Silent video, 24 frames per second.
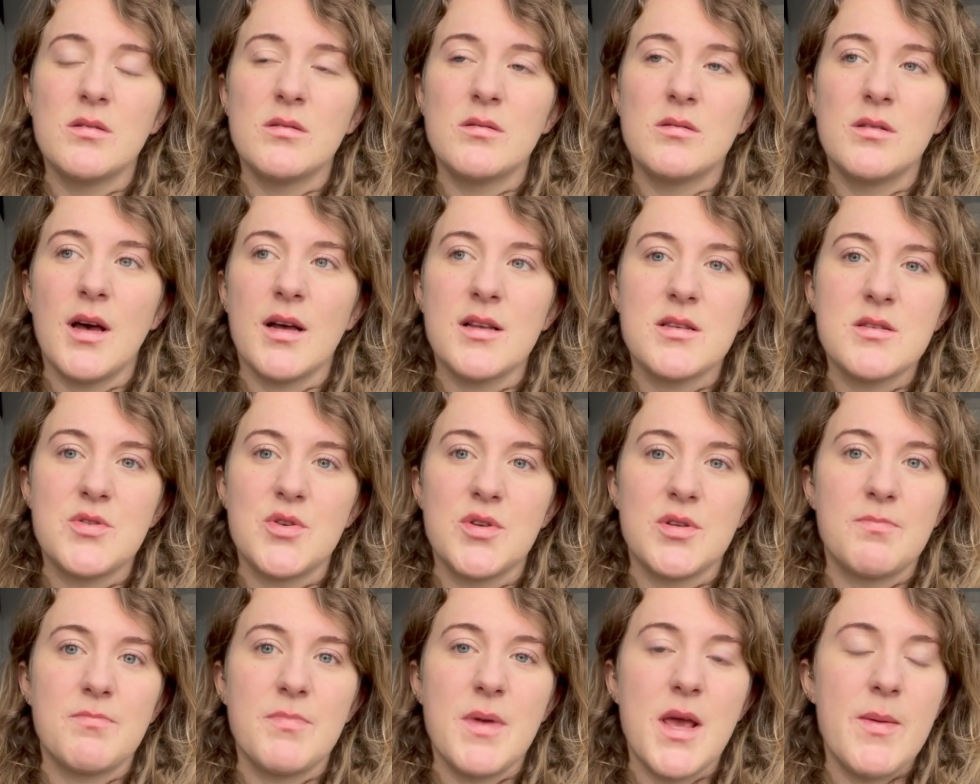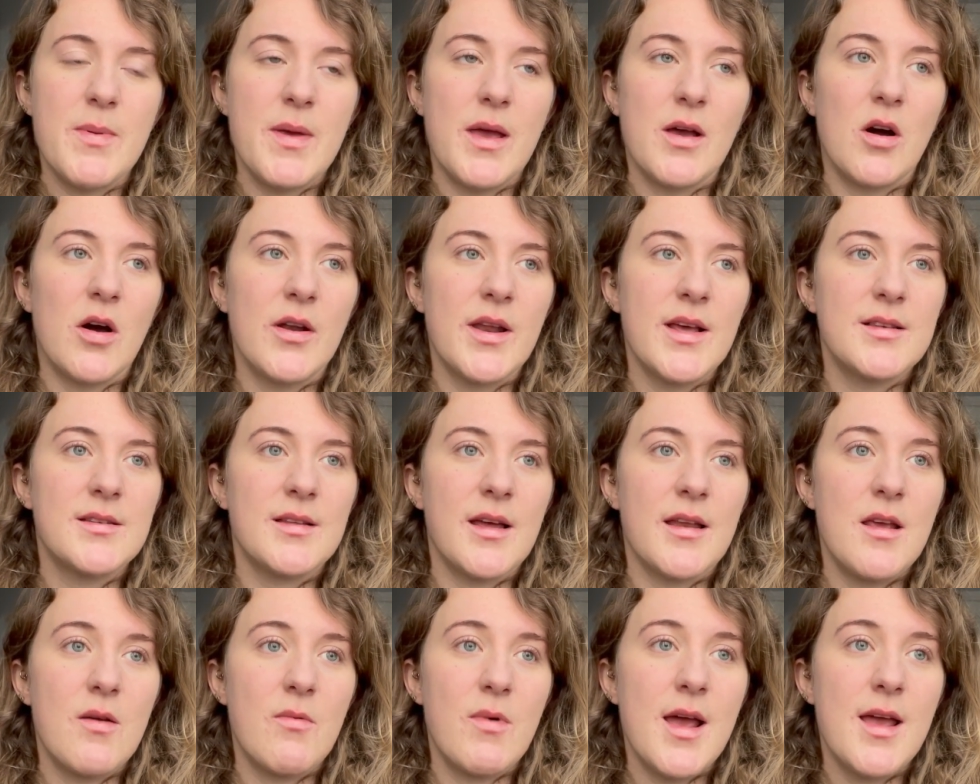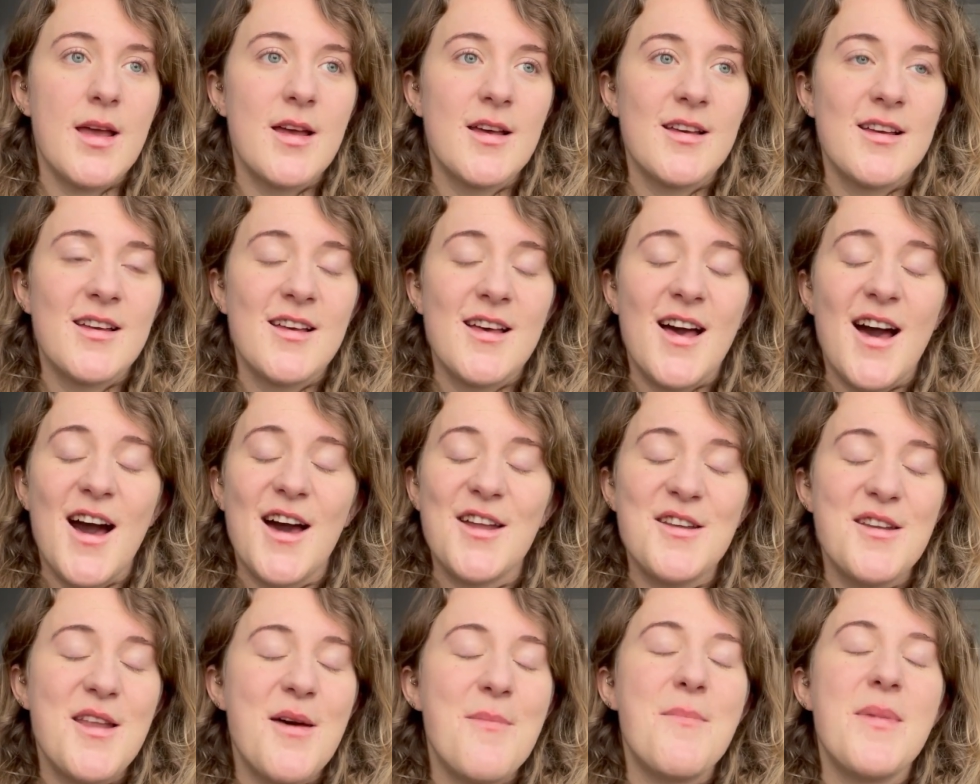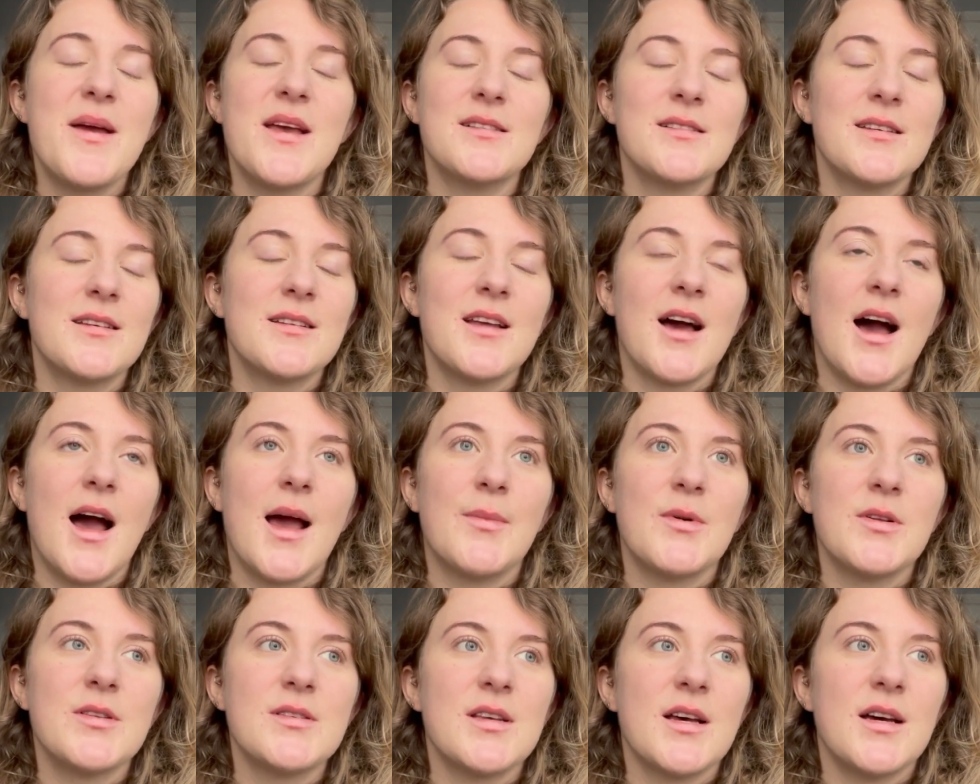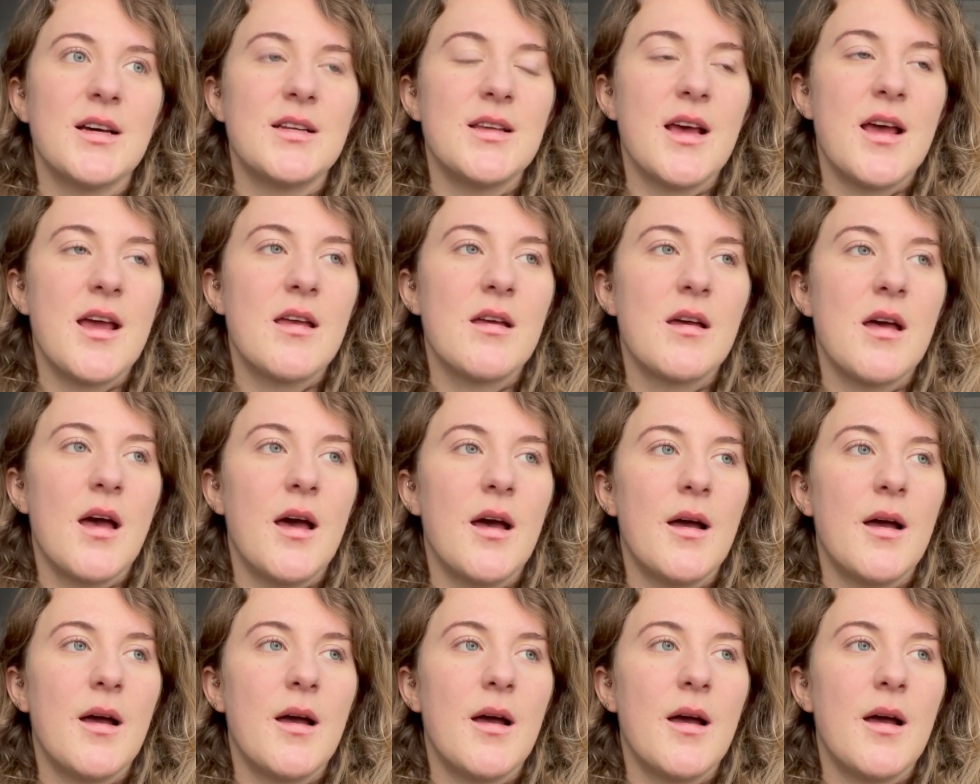That's just me being honest anyway. Had an amazing time on Saturday,